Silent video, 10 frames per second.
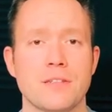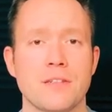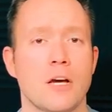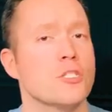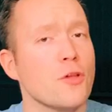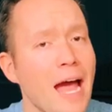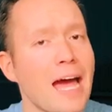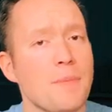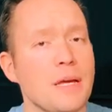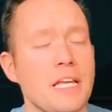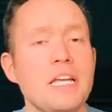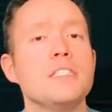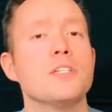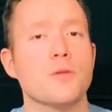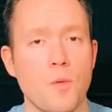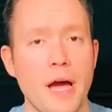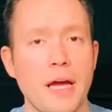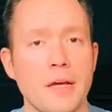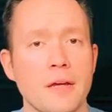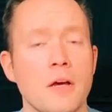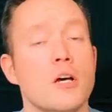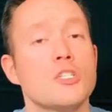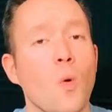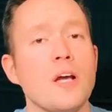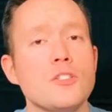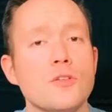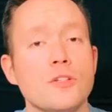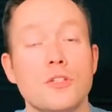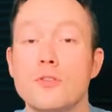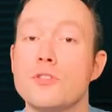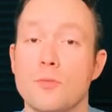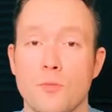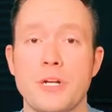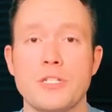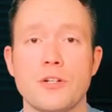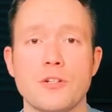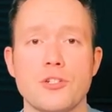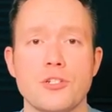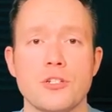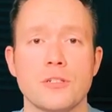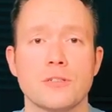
So there had to be an easier way. So I started to do some research.